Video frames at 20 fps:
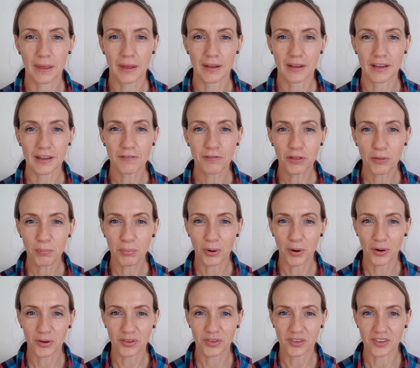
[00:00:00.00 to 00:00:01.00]
If the
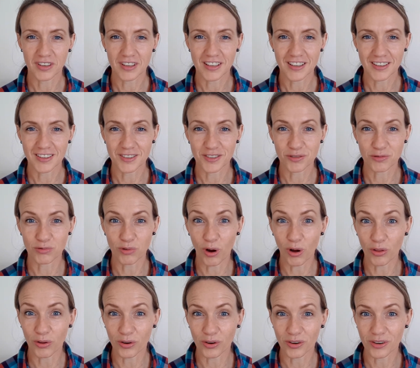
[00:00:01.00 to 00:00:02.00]
person is
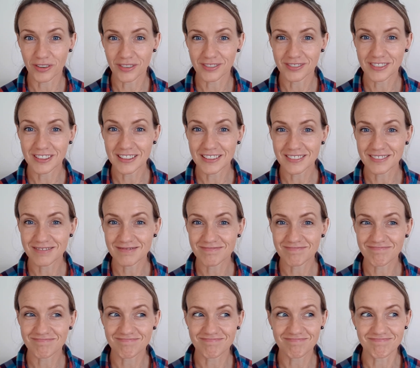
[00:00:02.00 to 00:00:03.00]
rather
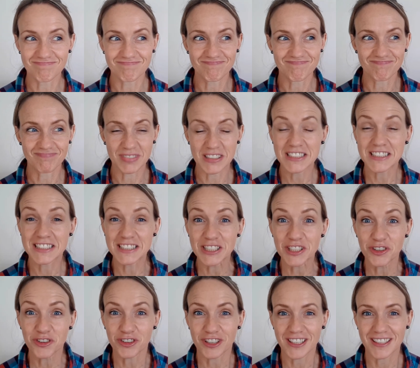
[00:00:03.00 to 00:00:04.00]

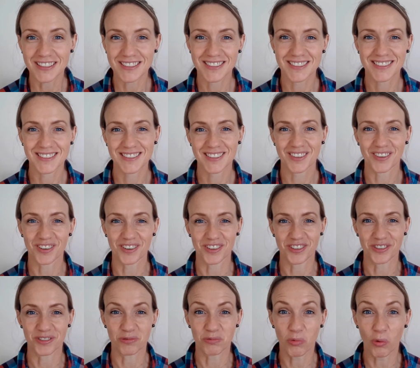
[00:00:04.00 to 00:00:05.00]
mysterious or
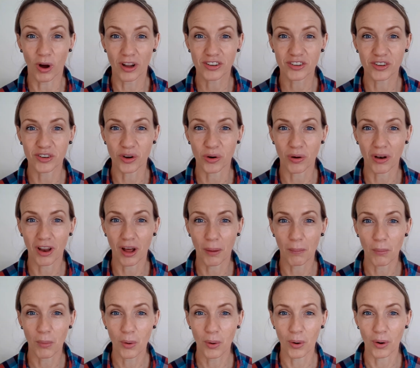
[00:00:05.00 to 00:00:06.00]
you want to know a lot
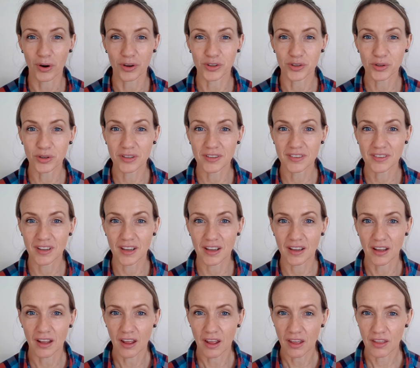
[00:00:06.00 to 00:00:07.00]
more, you could say,
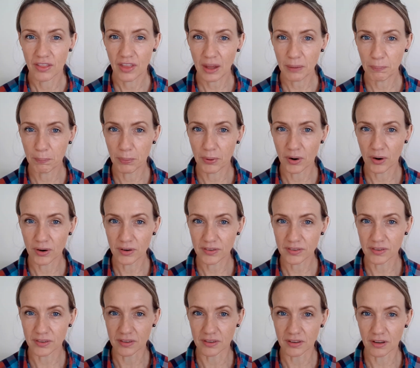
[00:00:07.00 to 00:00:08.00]
that
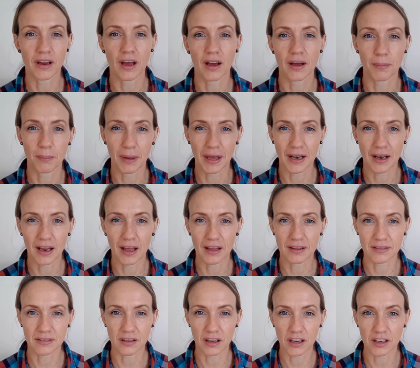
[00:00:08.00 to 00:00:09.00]
person I met
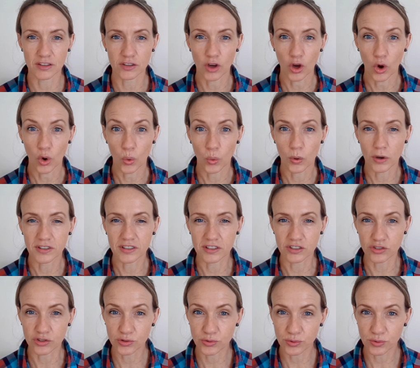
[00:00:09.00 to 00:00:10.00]
last night was
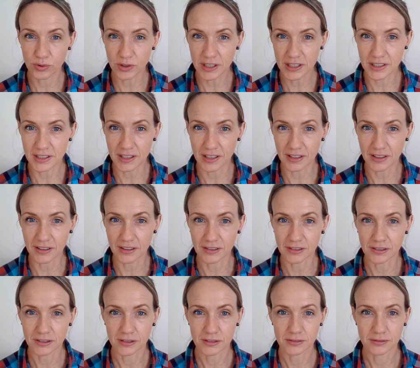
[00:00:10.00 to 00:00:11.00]
intriguing,
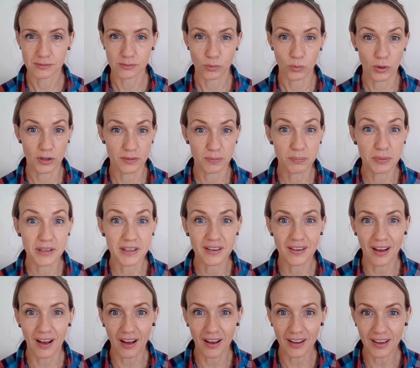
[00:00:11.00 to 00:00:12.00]
was
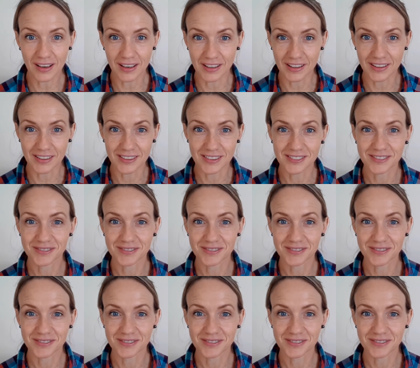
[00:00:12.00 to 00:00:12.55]
beguiling.